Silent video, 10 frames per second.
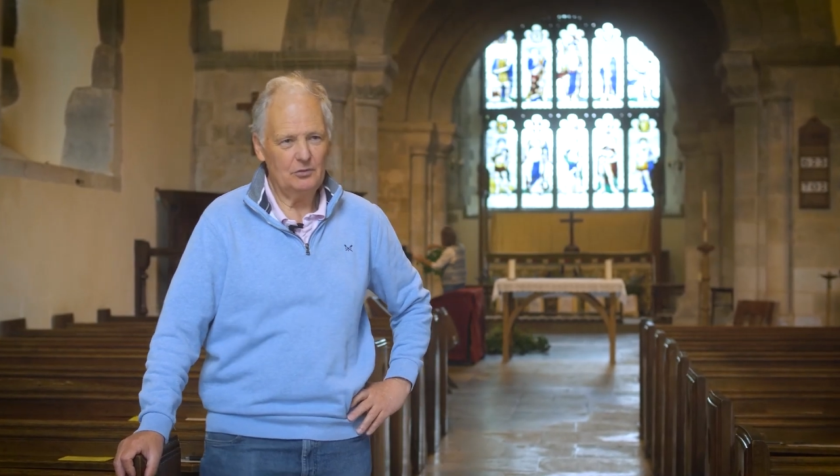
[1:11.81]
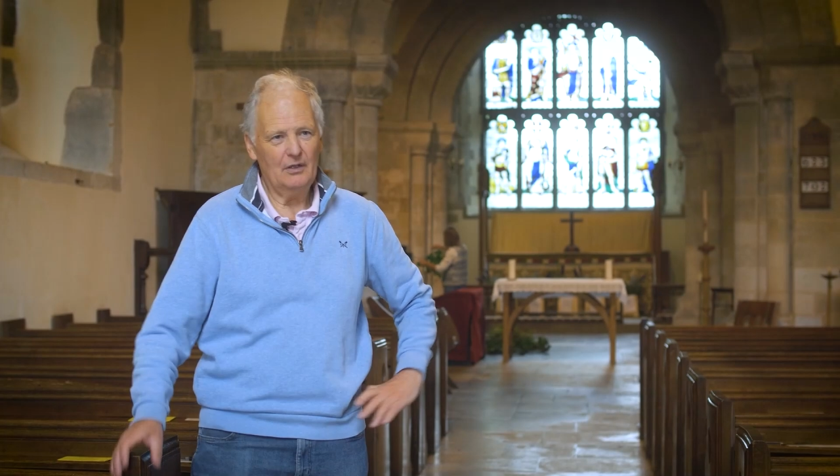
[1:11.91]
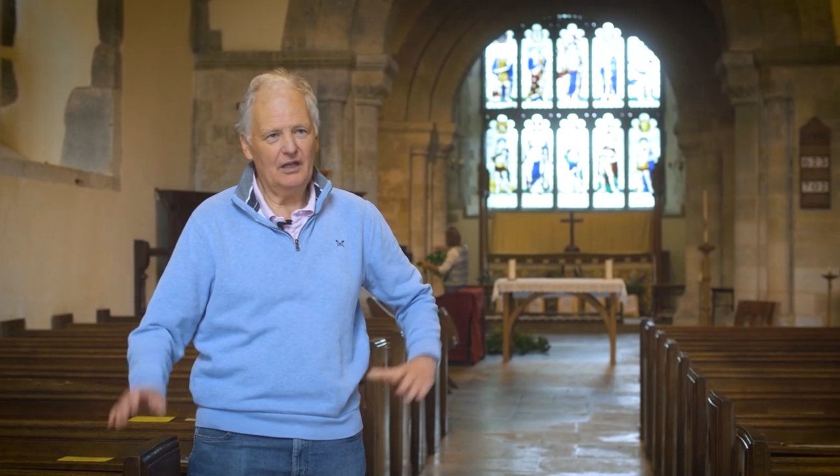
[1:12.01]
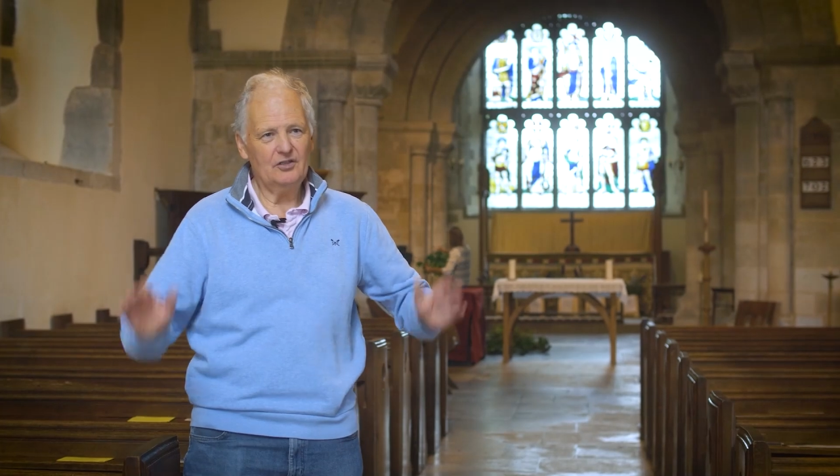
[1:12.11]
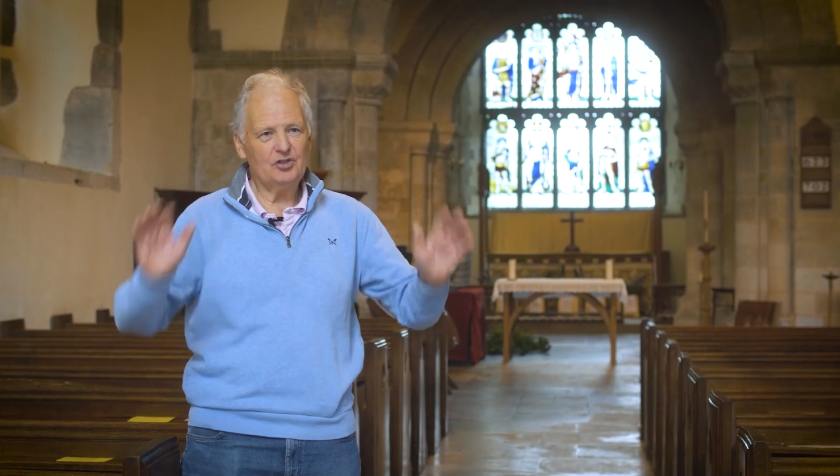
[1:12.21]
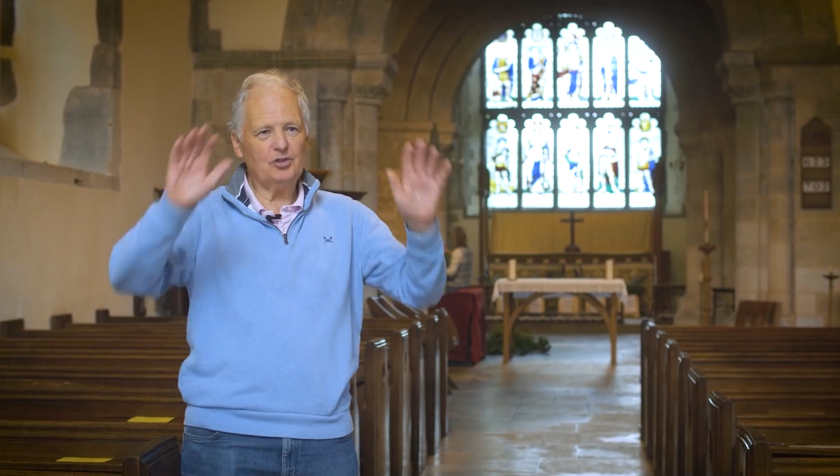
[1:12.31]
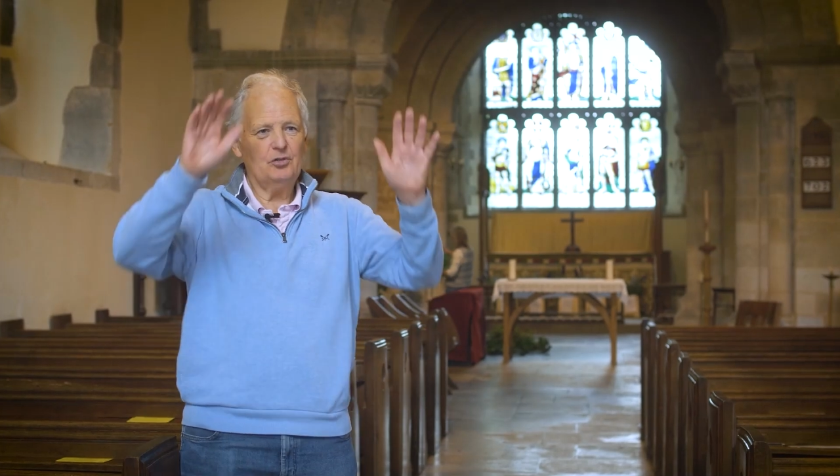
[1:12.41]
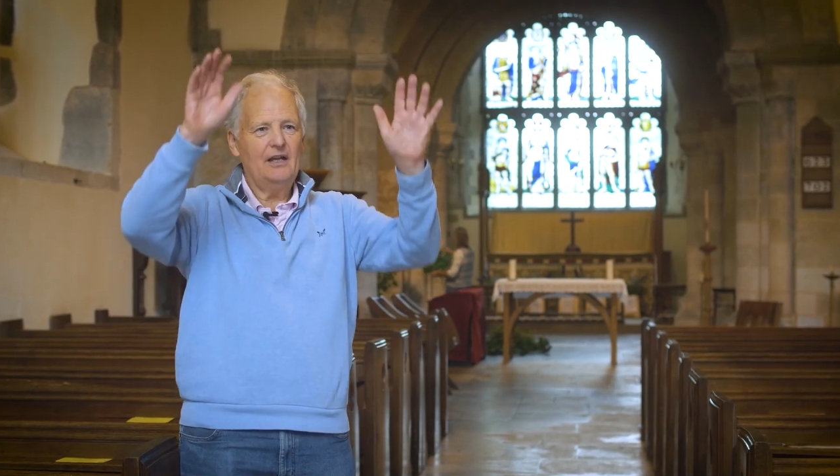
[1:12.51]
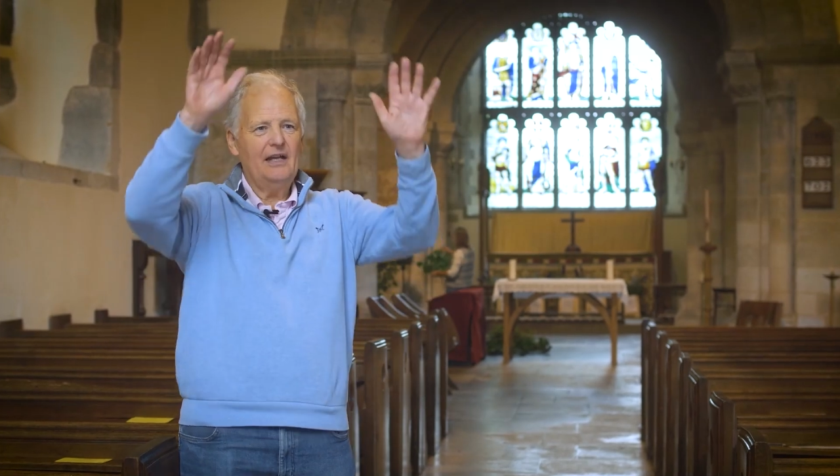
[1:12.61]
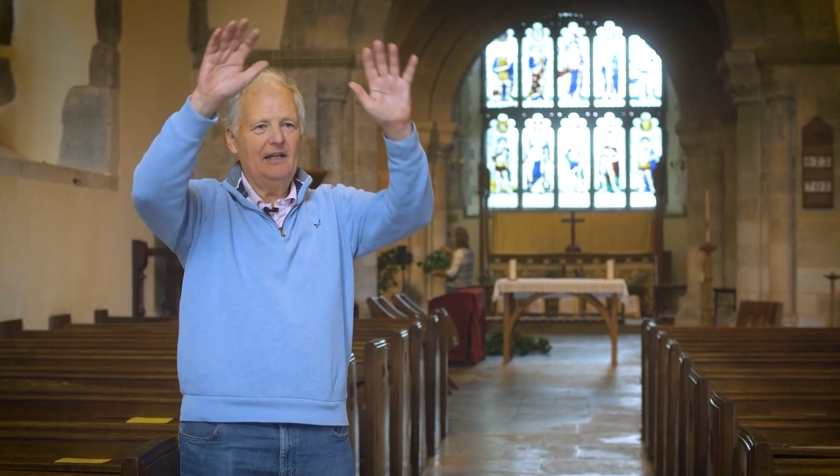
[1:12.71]
you
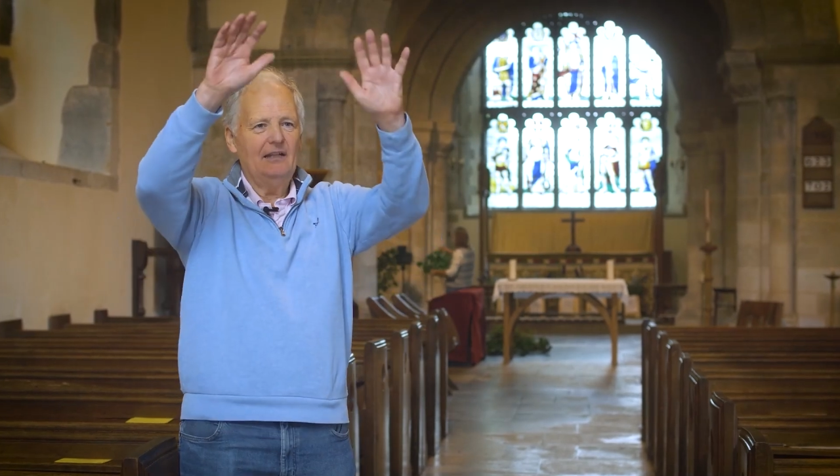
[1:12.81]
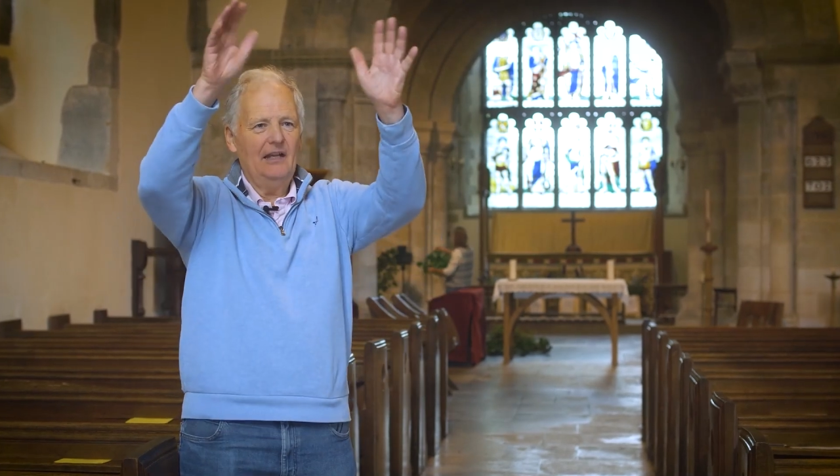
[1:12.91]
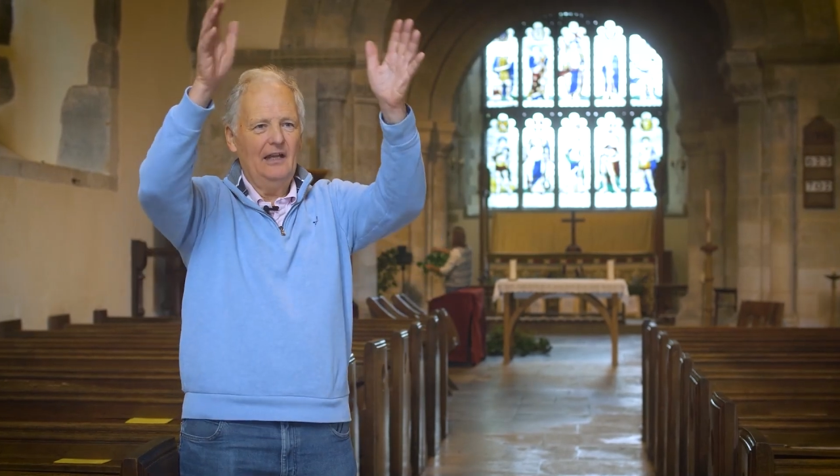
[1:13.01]
entrain